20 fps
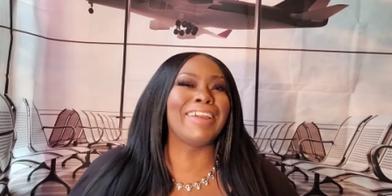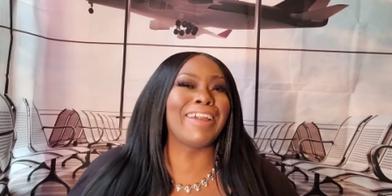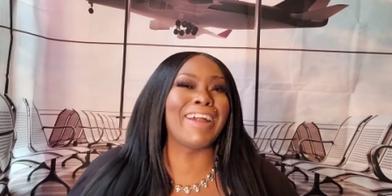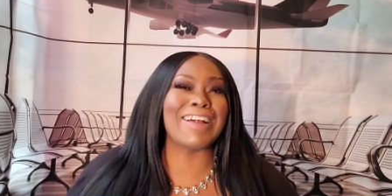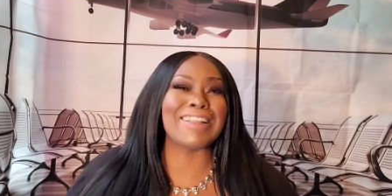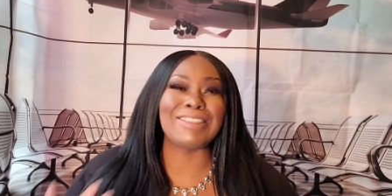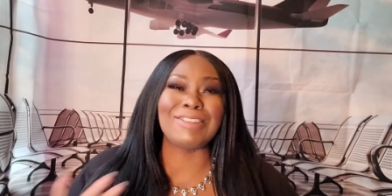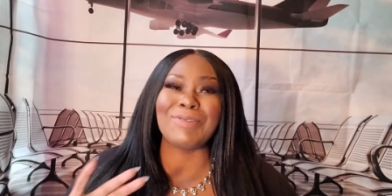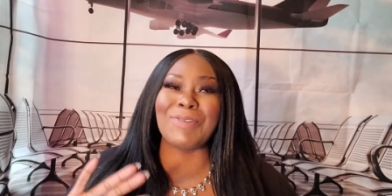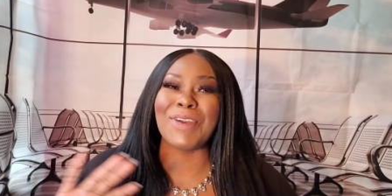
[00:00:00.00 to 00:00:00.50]

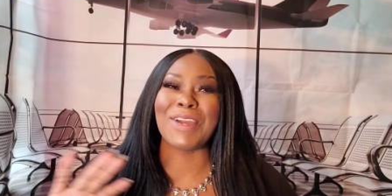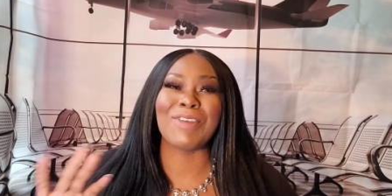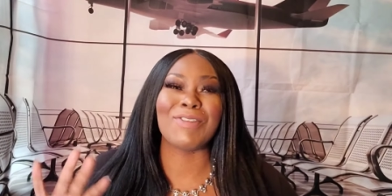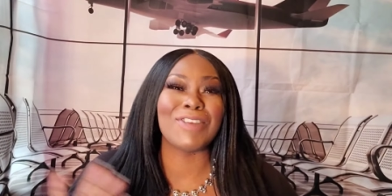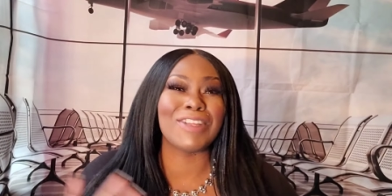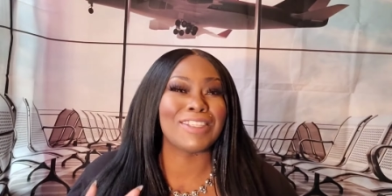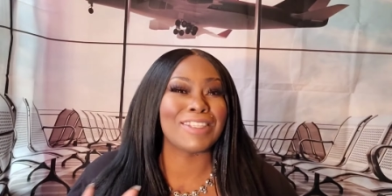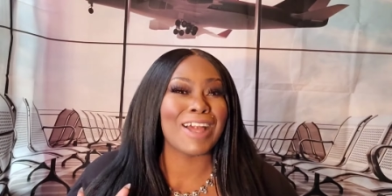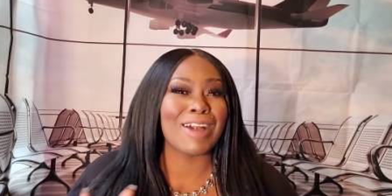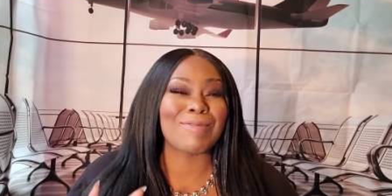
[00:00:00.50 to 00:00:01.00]
I do it
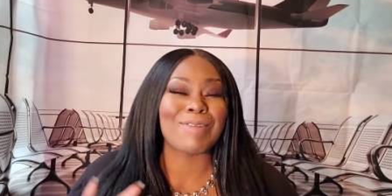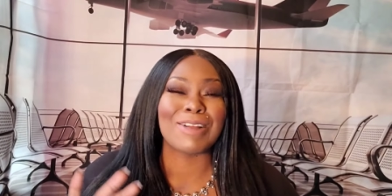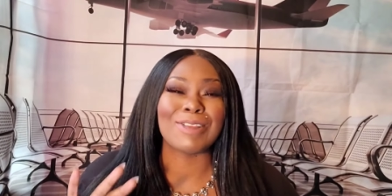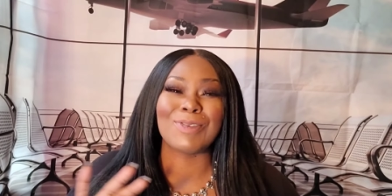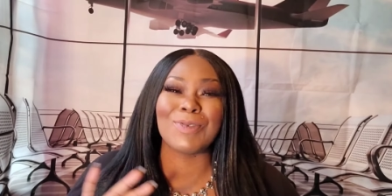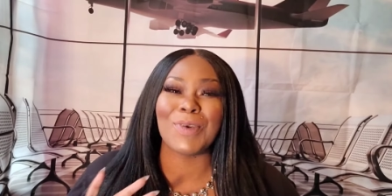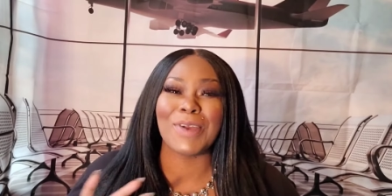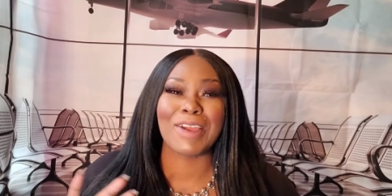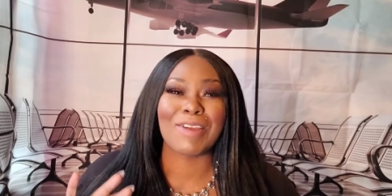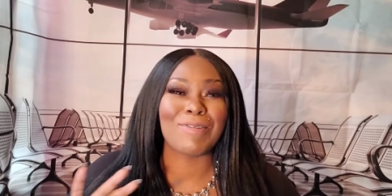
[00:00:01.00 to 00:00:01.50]
every time. I
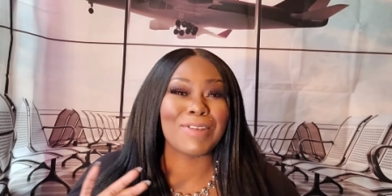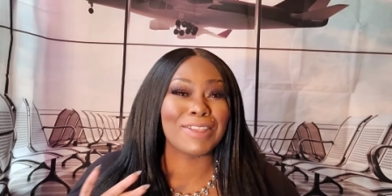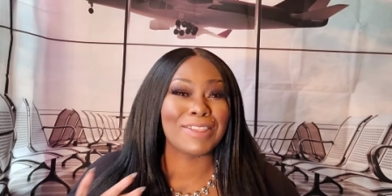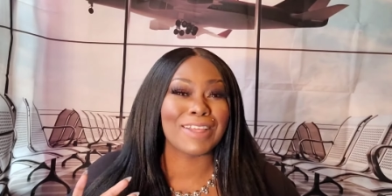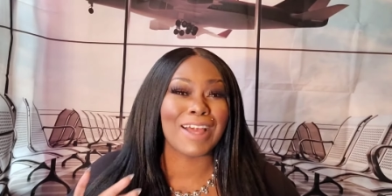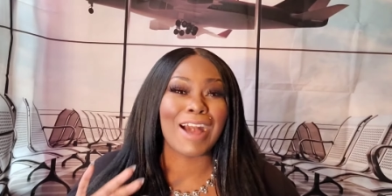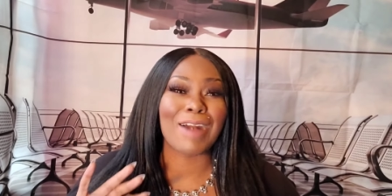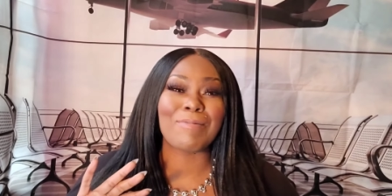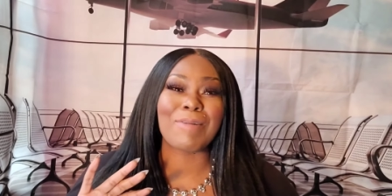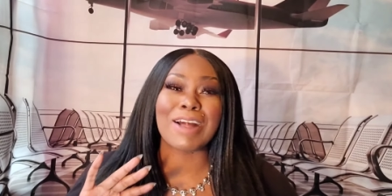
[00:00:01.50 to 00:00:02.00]
do it every
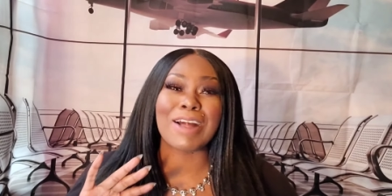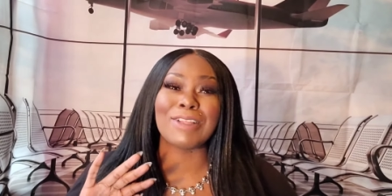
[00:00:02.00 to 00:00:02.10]
time.